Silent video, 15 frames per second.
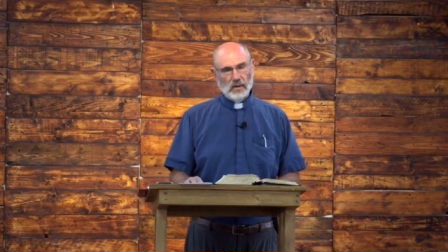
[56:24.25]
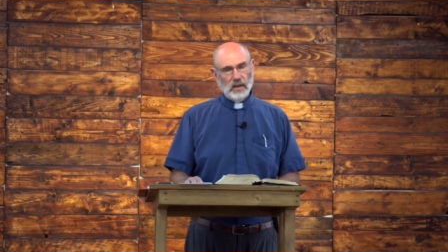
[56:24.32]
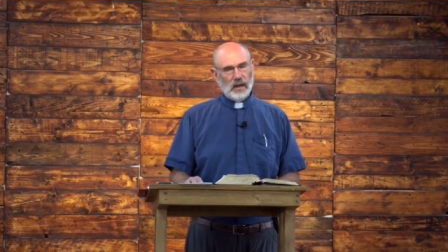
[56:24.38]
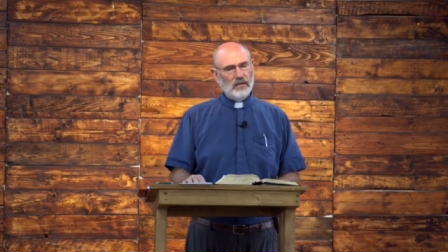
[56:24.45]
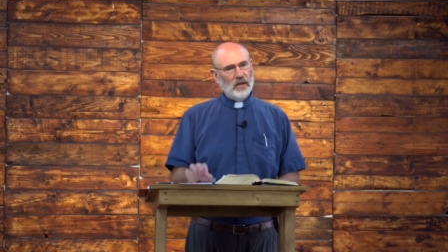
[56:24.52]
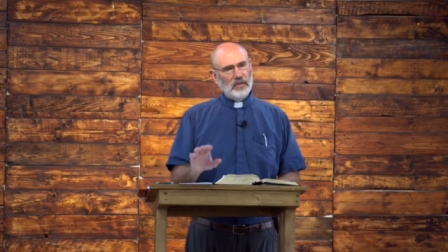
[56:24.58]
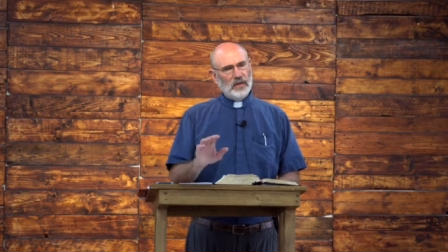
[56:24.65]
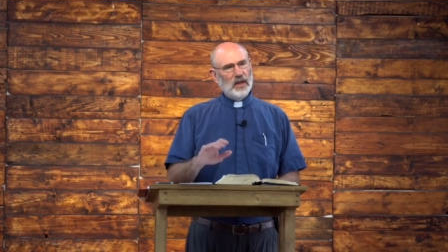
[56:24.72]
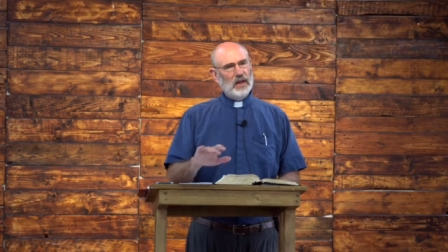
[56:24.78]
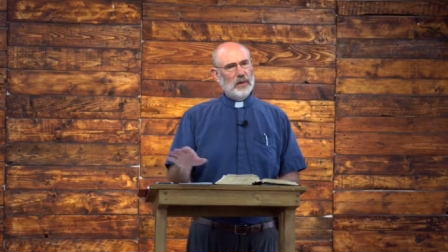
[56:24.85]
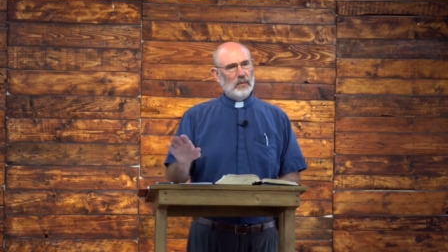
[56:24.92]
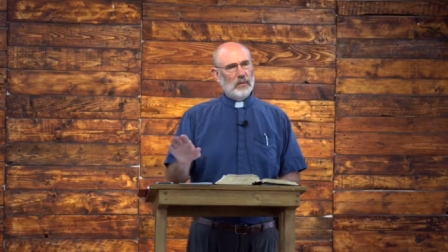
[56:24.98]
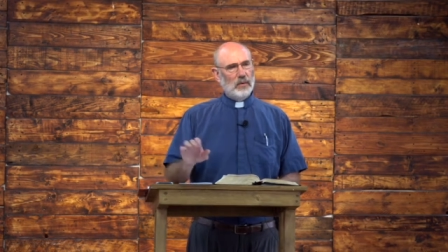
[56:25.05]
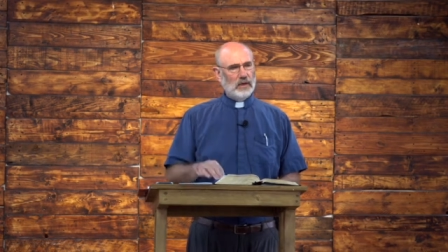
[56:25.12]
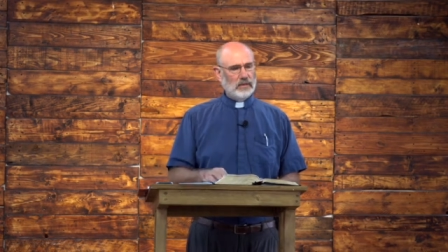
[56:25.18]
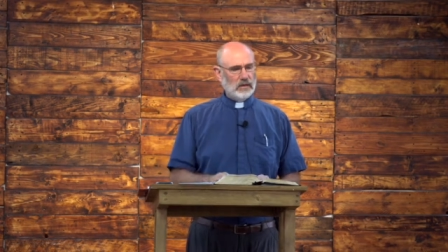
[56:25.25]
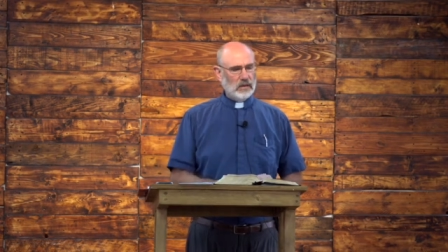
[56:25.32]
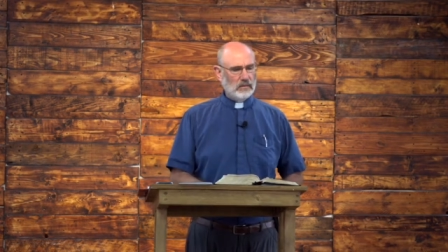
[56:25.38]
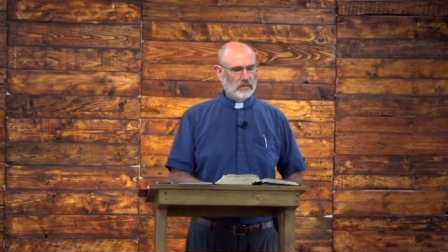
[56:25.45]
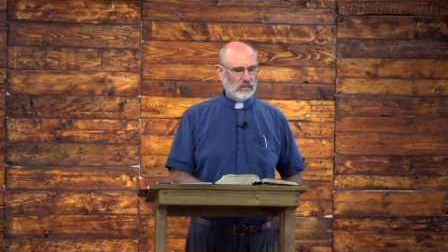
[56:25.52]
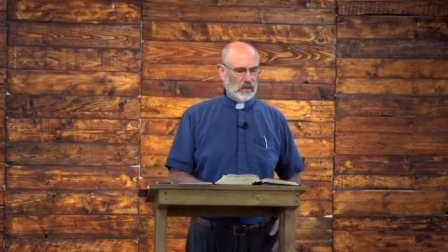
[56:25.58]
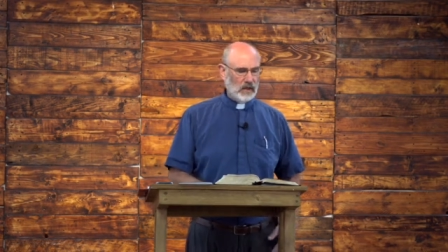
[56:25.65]
And then think about what,
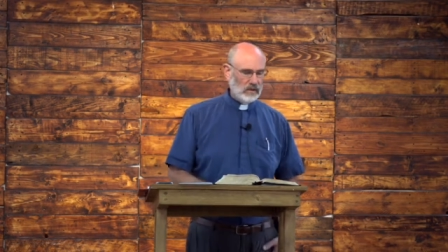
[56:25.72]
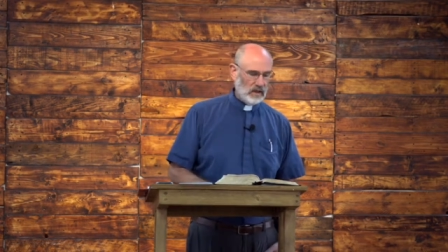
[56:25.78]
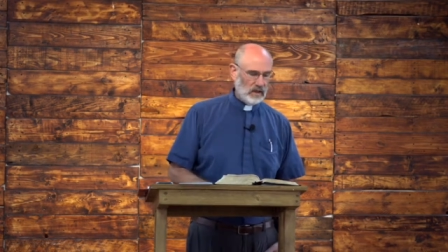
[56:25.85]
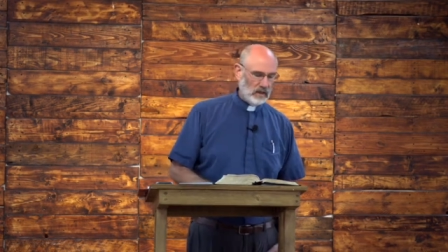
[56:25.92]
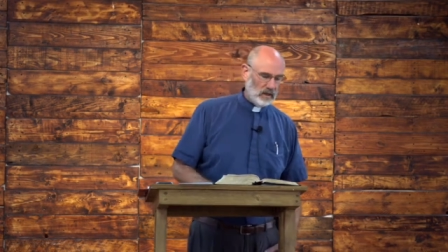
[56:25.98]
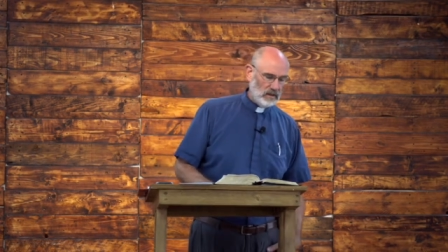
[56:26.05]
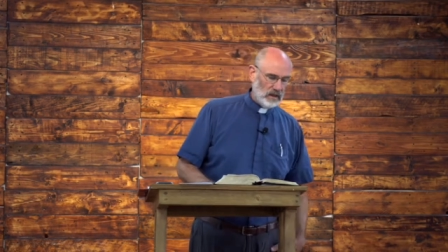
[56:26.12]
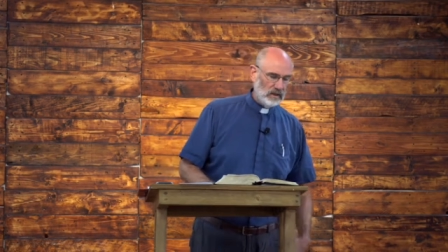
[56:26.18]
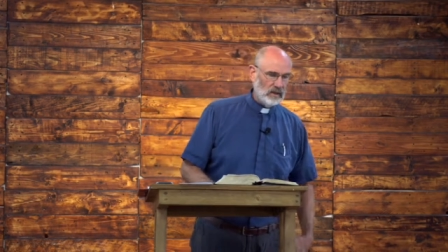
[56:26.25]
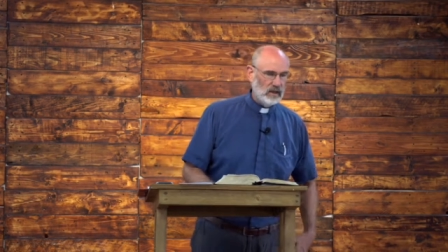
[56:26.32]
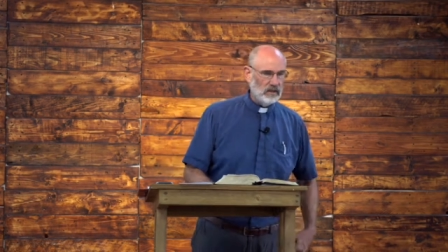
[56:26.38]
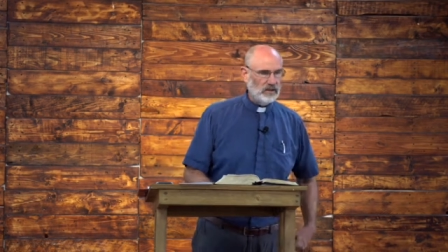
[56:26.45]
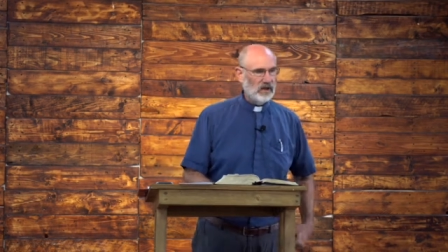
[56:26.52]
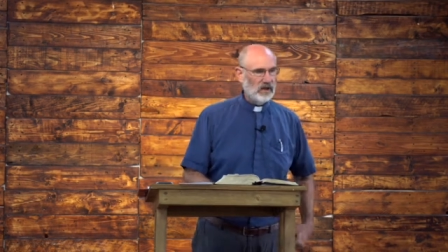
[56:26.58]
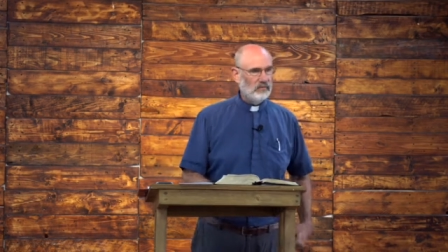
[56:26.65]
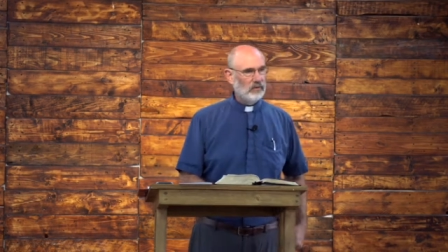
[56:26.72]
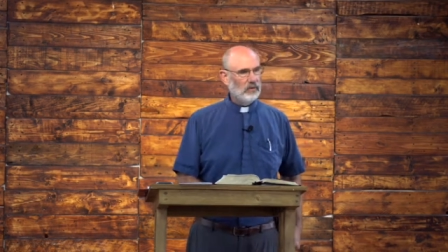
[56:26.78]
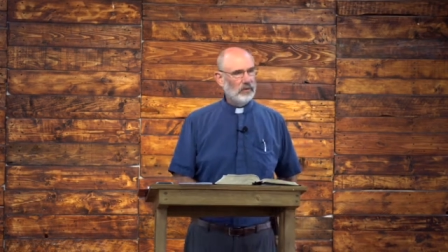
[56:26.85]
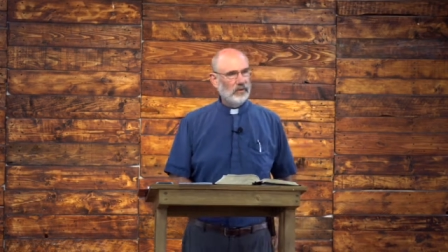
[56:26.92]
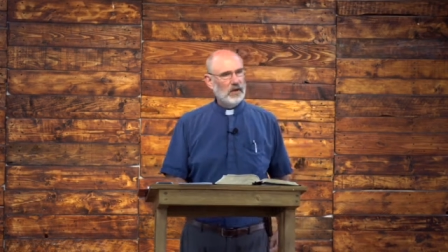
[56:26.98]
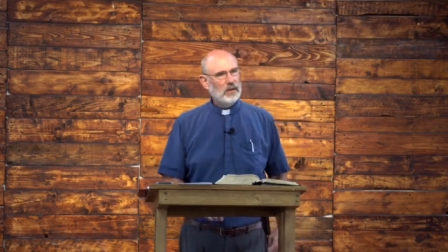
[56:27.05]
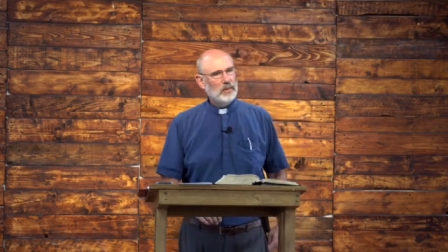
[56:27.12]
I take that a step further.
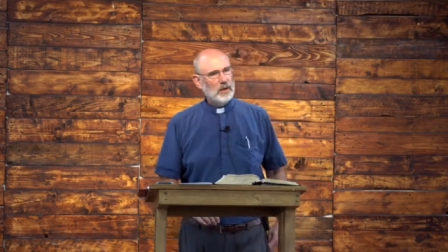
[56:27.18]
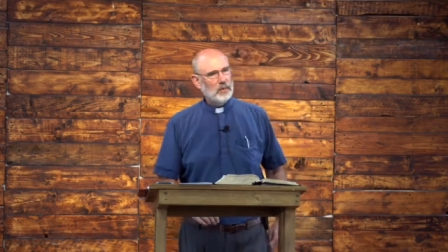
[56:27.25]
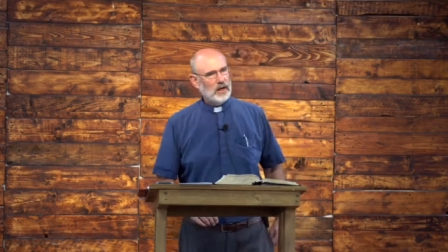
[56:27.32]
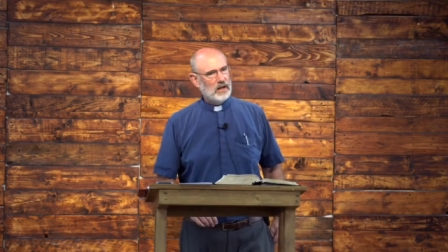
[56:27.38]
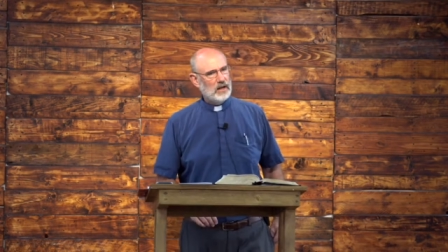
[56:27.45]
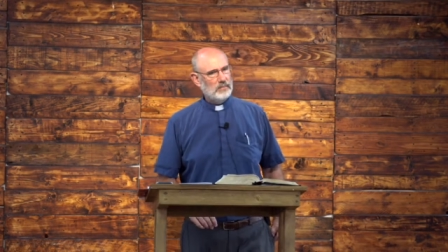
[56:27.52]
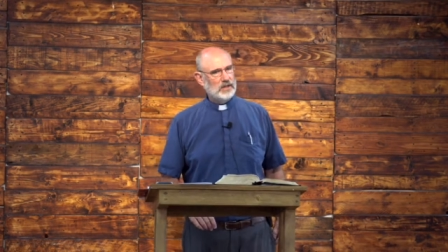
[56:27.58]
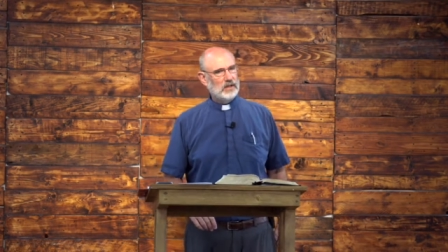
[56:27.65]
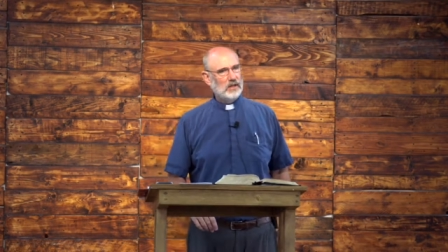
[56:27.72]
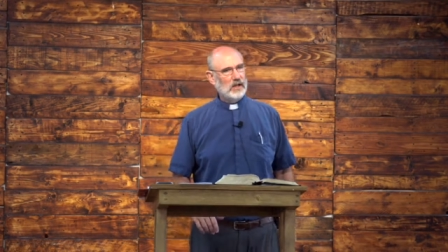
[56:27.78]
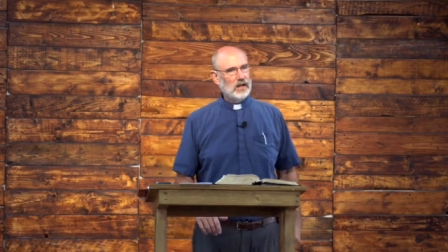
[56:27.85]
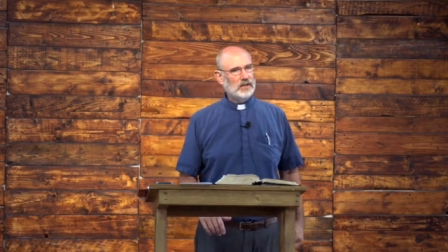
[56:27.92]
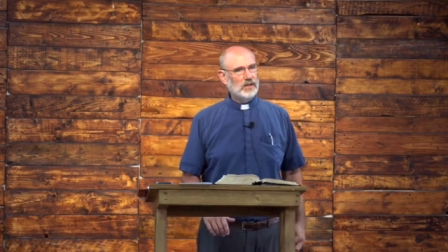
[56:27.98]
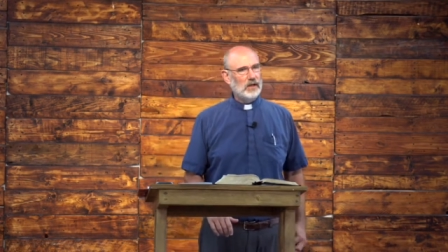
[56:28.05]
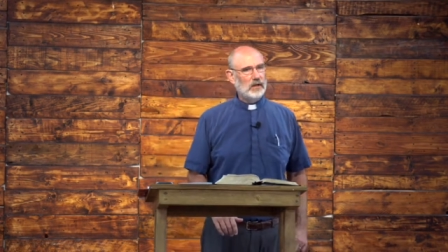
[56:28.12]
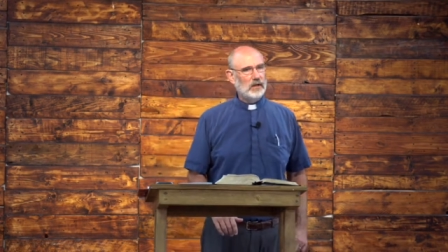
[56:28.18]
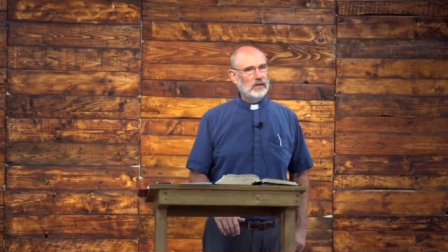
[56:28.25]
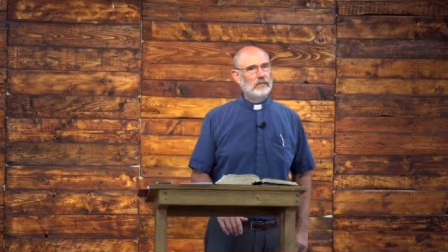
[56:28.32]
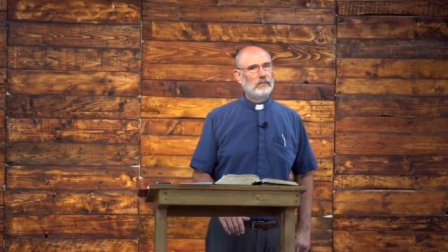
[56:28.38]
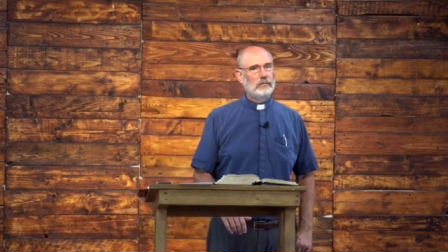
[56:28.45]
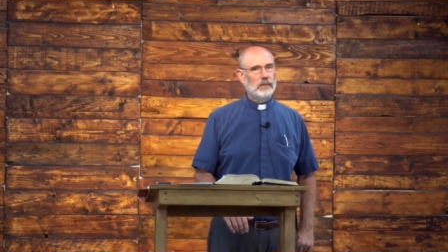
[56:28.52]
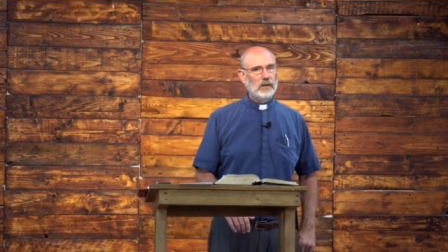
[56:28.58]
Think about what happens at the exile.
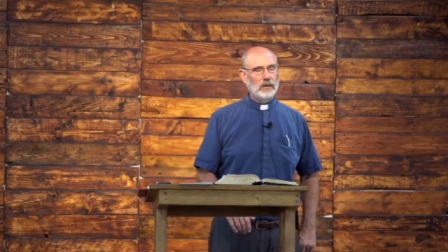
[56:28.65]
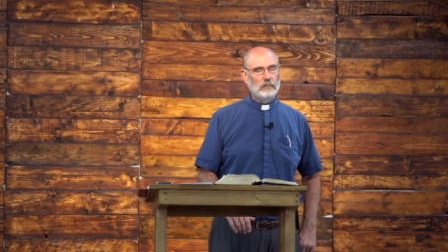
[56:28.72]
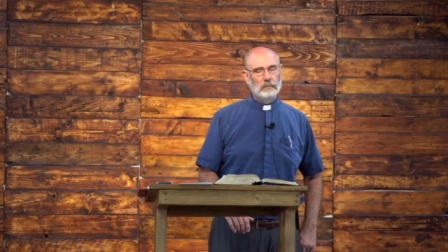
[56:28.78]
Okay?